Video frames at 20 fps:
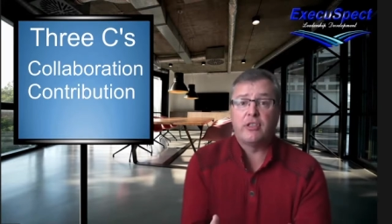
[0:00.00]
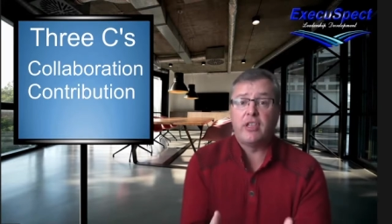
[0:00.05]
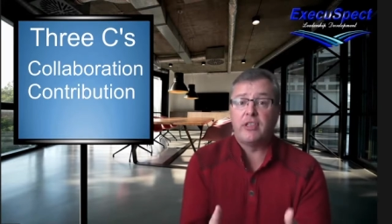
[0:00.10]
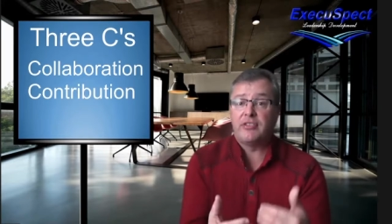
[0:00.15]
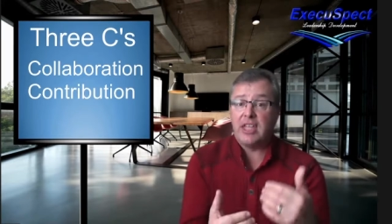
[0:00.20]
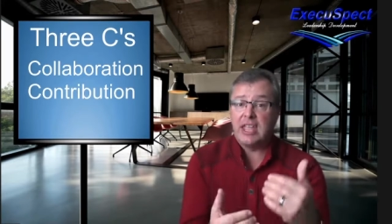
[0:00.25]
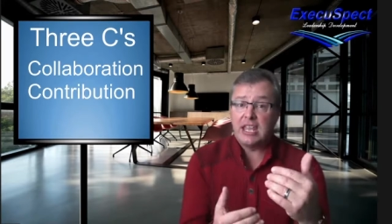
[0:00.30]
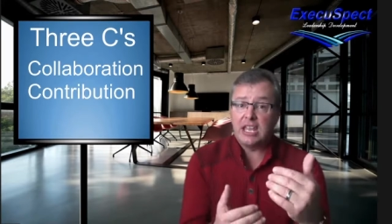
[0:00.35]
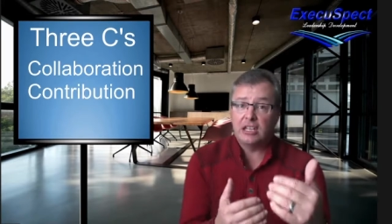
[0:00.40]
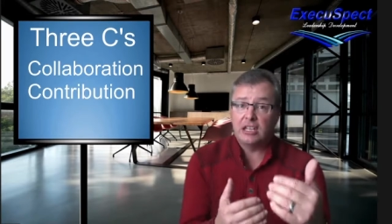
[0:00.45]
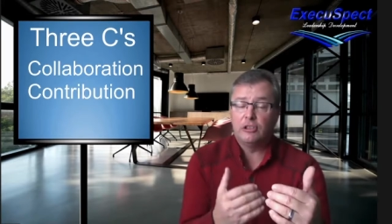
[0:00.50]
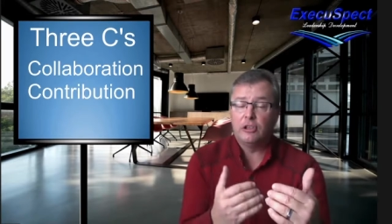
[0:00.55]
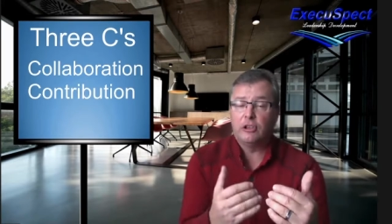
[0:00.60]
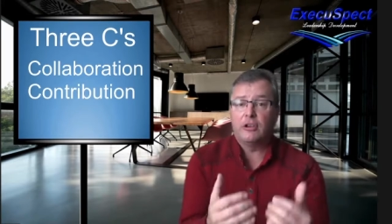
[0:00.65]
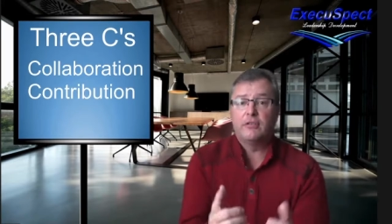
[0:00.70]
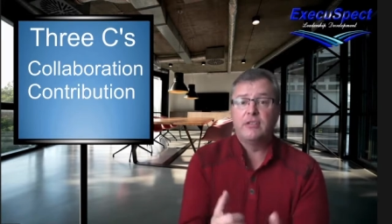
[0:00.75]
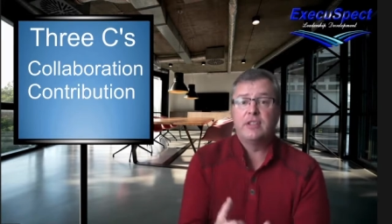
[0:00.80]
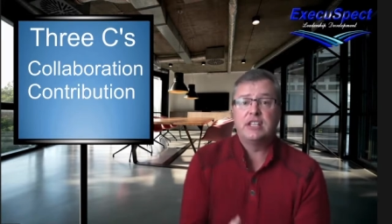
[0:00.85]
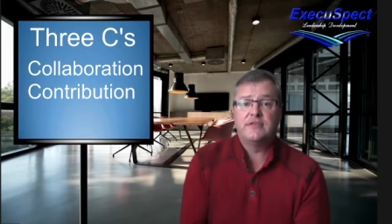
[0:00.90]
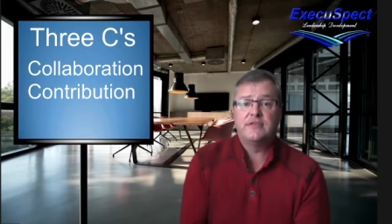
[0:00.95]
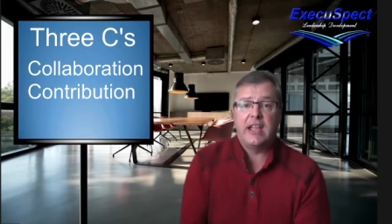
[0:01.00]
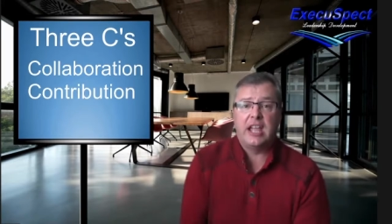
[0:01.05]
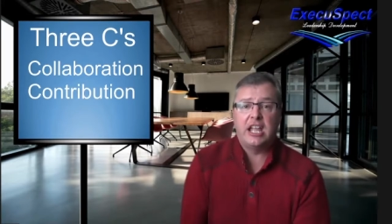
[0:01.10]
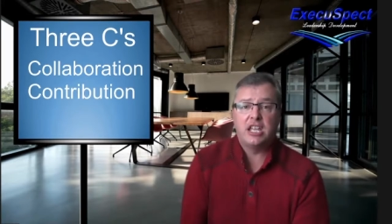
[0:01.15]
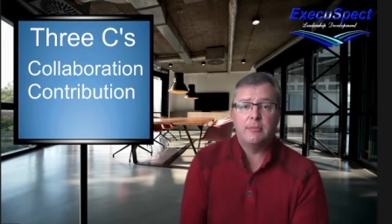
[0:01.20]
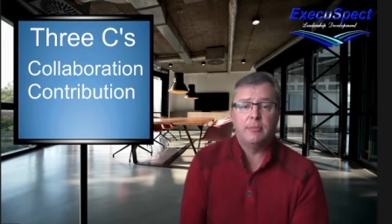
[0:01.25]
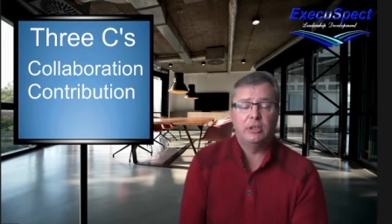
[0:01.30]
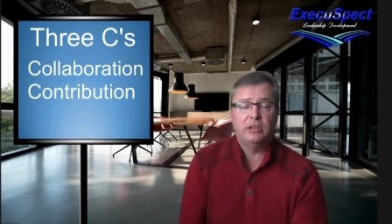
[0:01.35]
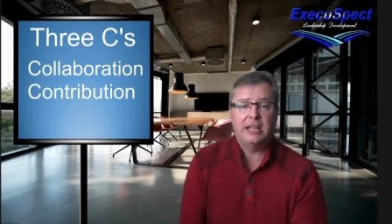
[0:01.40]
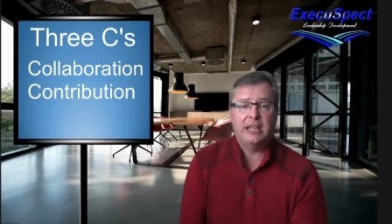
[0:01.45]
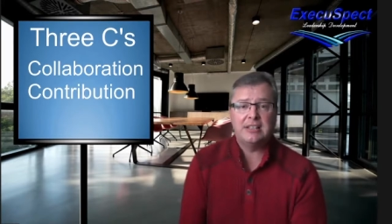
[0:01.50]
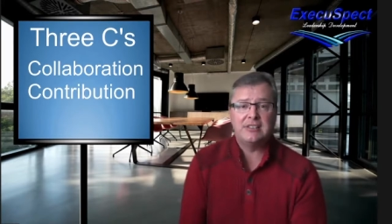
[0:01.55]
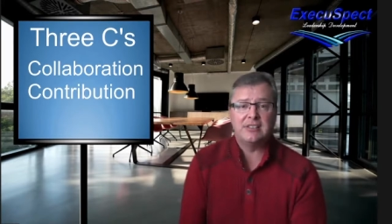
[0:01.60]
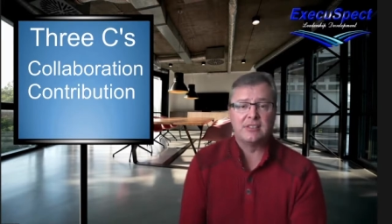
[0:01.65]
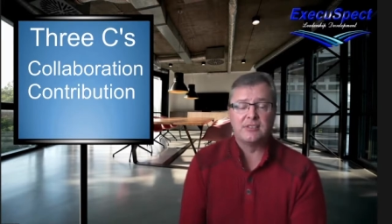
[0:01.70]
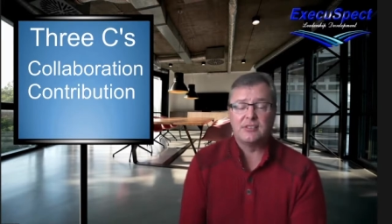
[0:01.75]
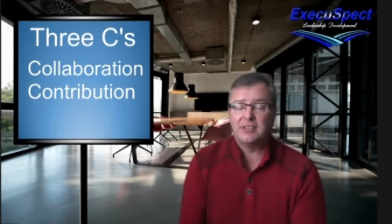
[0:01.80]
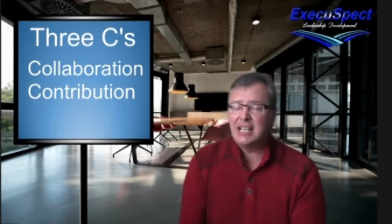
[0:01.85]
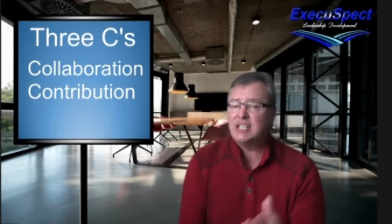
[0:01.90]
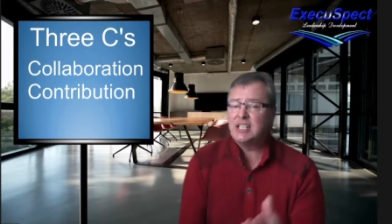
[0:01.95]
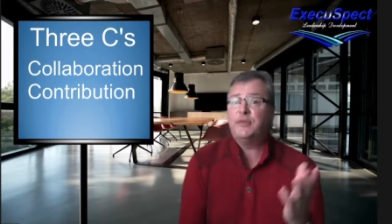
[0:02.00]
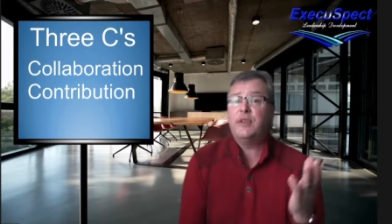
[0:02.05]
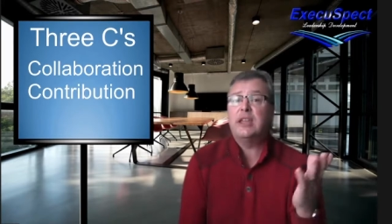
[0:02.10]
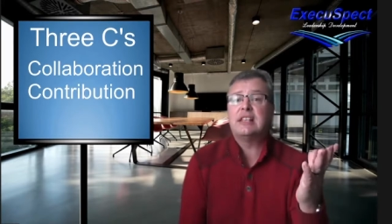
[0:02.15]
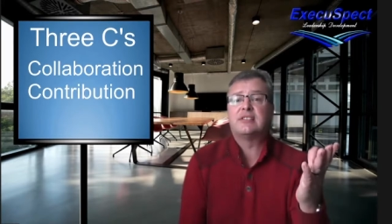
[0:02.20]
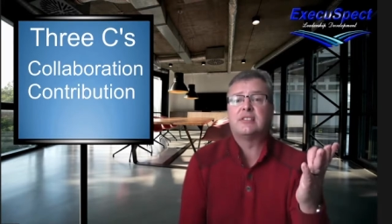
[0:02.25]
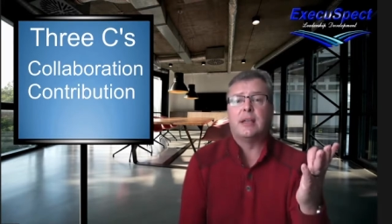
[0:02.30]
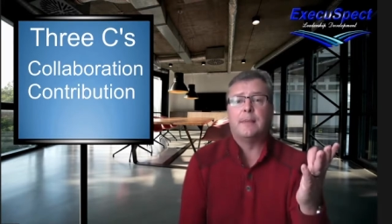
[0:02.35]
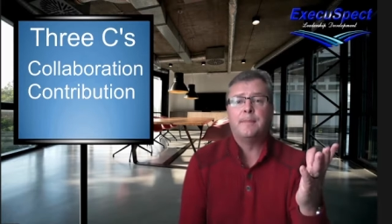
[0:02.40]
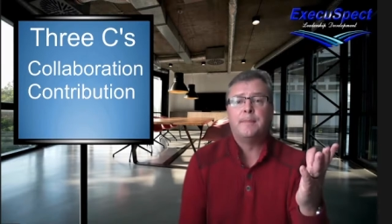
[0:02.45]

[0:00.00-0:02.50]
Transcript: they can learn these valuable lessons. Let's face it.